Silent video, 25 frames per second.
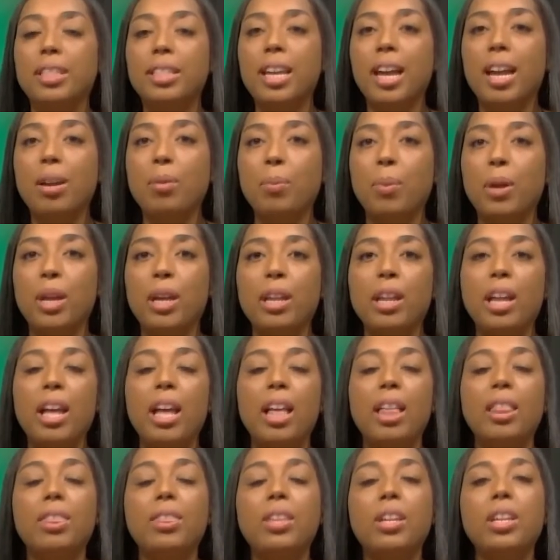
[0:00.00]
segment.
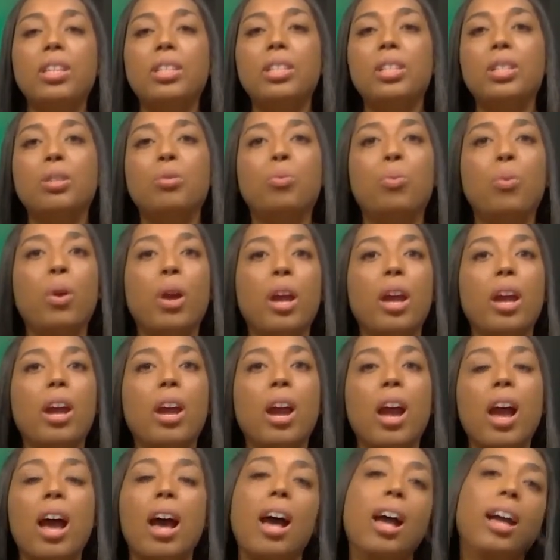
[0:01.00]
This is
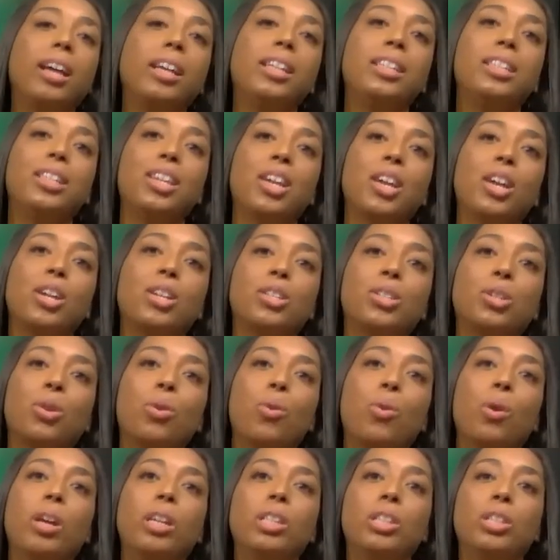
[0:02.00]
where I get to answer
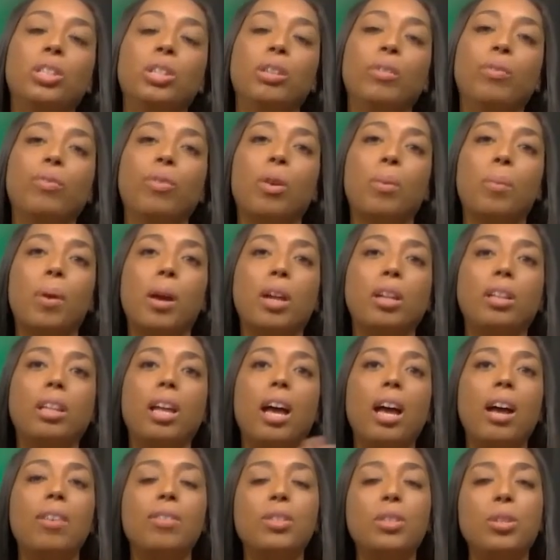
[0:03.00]
questions from our
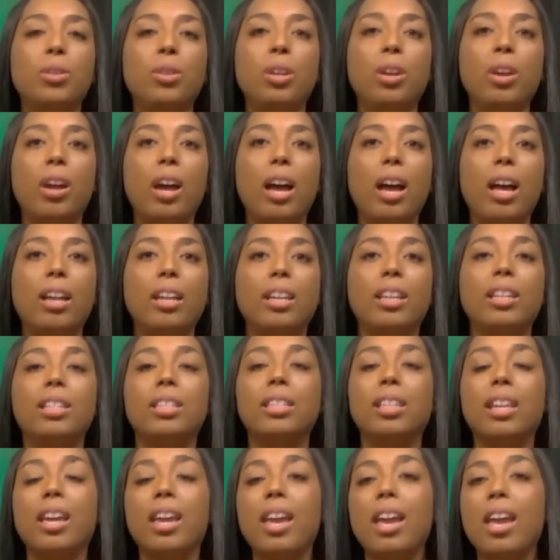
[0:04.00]
live studio
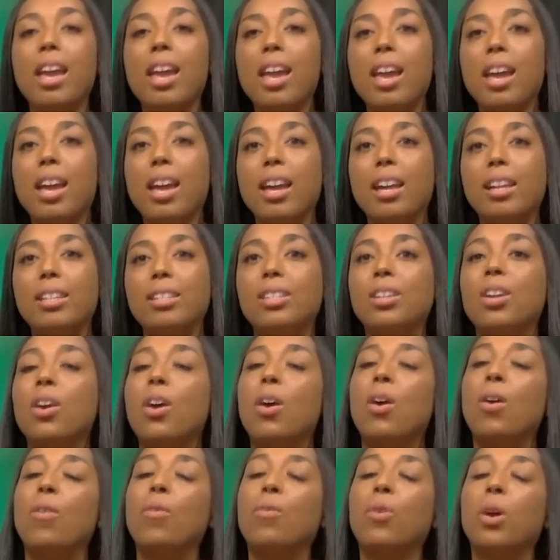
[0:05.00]
audience and
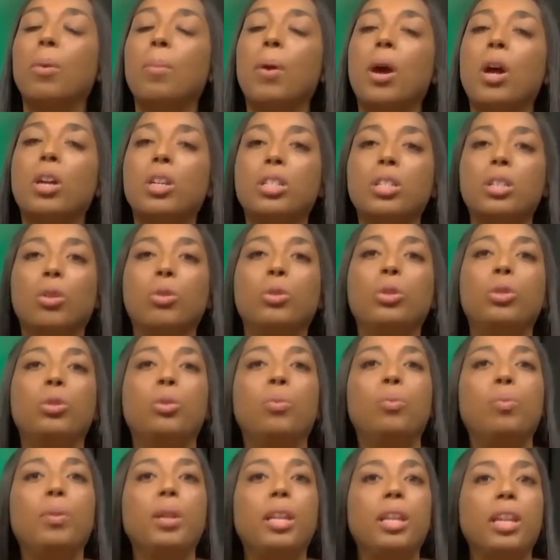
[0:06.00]
from our
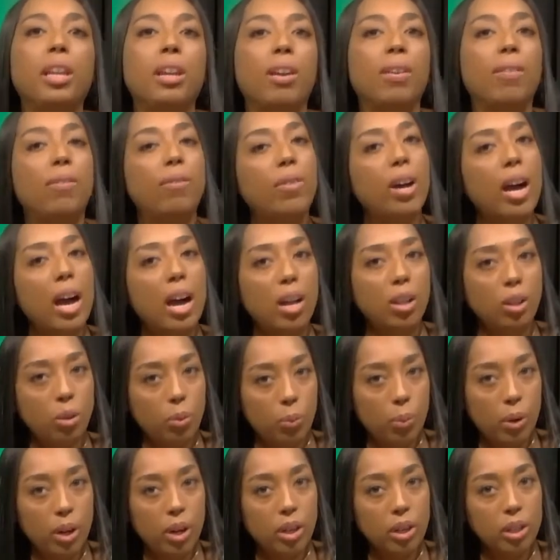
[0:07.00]
social media
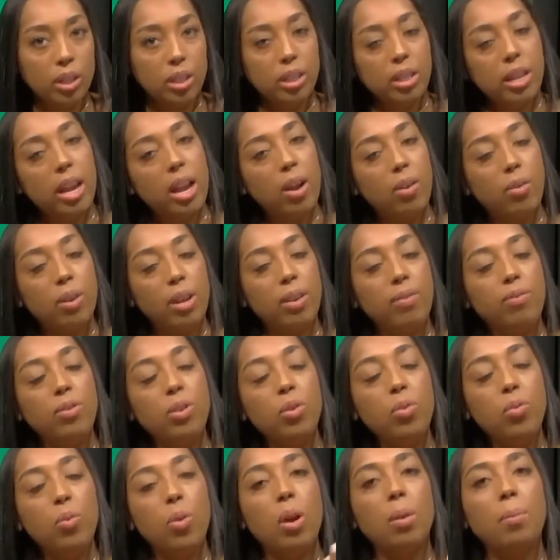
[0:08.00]
followers. Now, if
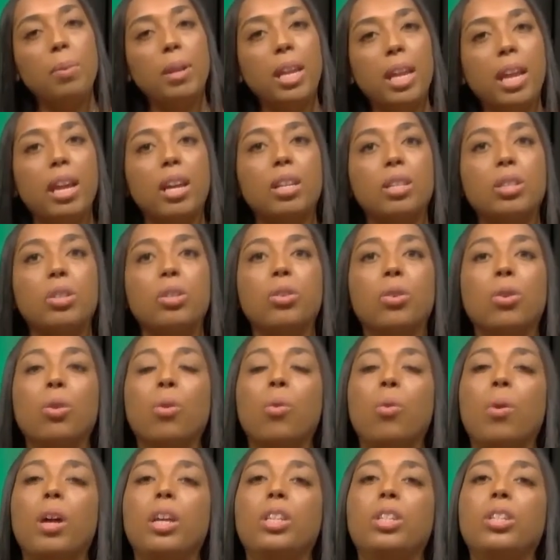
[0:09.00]
you want me to answer your
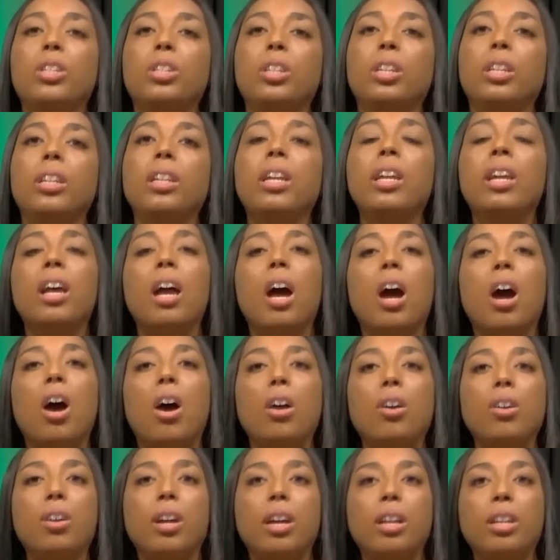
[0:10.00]
question,
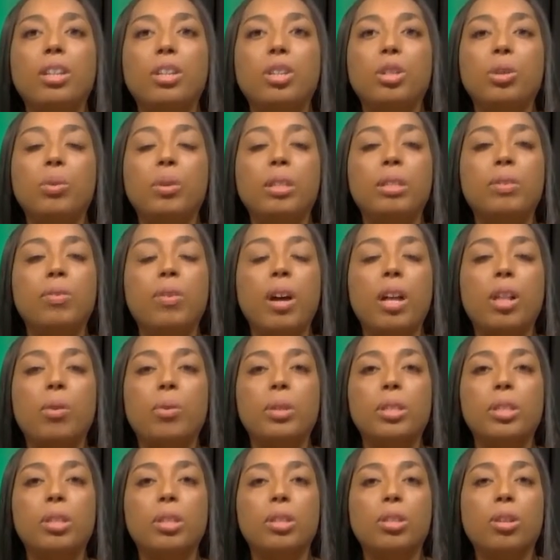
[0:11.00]
all you got to do is
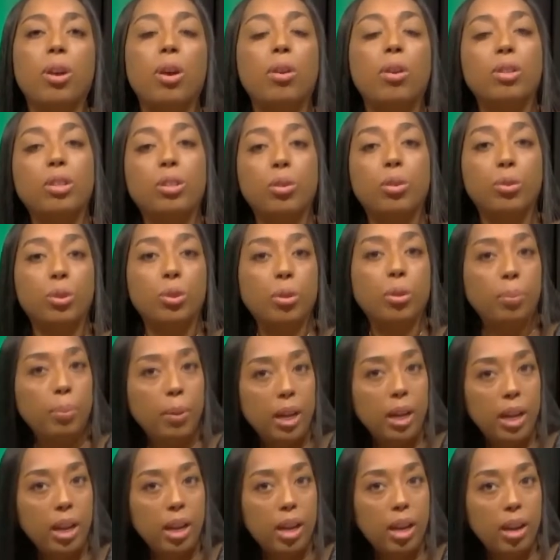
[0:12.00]
follow us on social
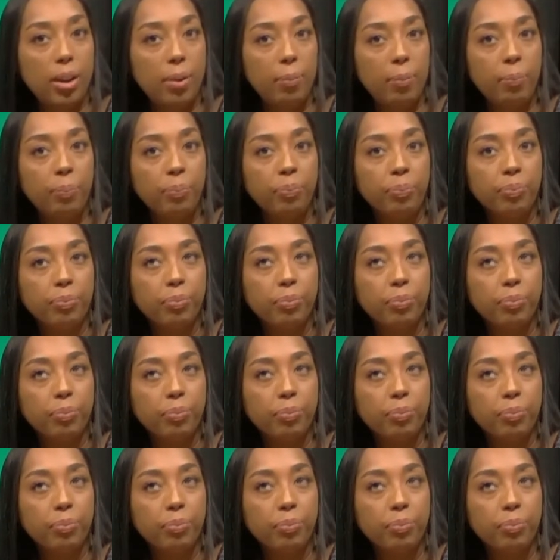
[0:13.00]
media.